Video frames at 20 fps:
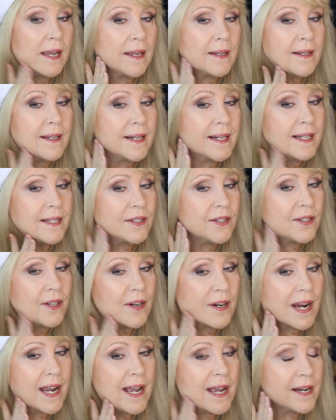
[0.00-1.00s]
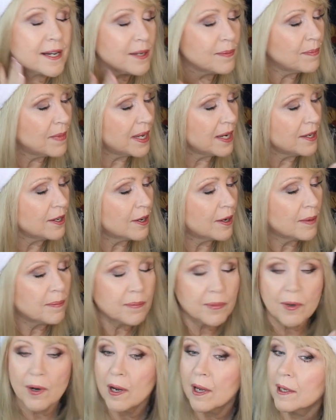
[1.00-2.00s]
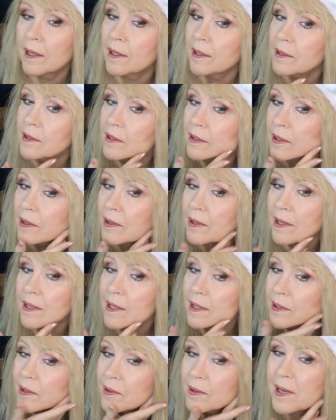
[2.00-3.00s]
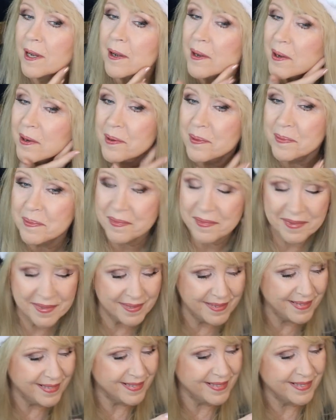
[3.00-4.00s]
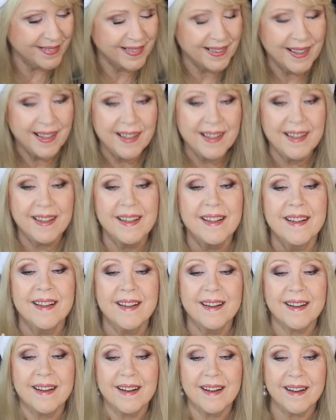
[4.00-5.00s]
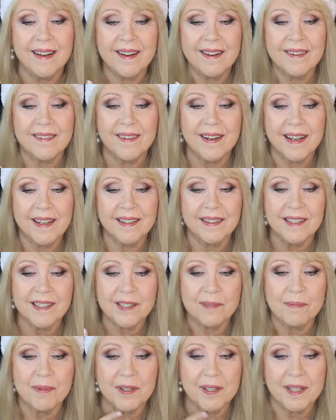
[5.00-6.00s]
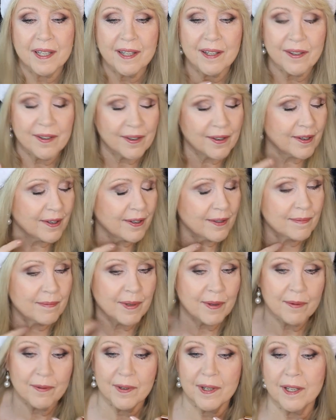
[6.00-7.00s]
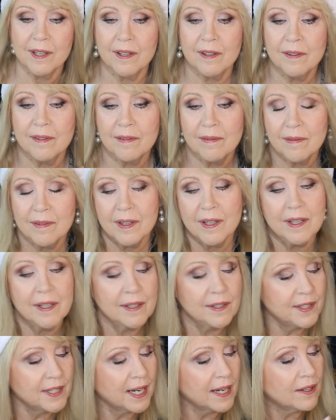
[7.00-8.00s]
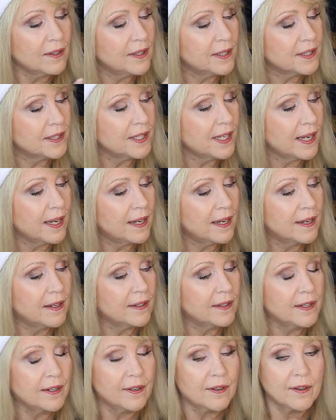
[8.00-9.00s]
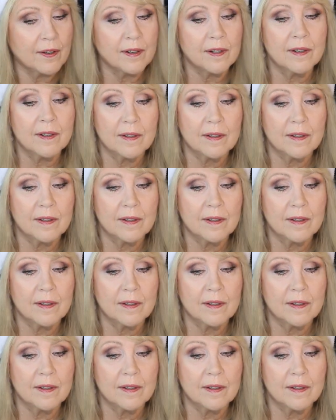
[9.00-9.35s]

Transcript: and then I start adding makeup products, so I don't know. All right, let's put it here. Maybe we can décolleté it here.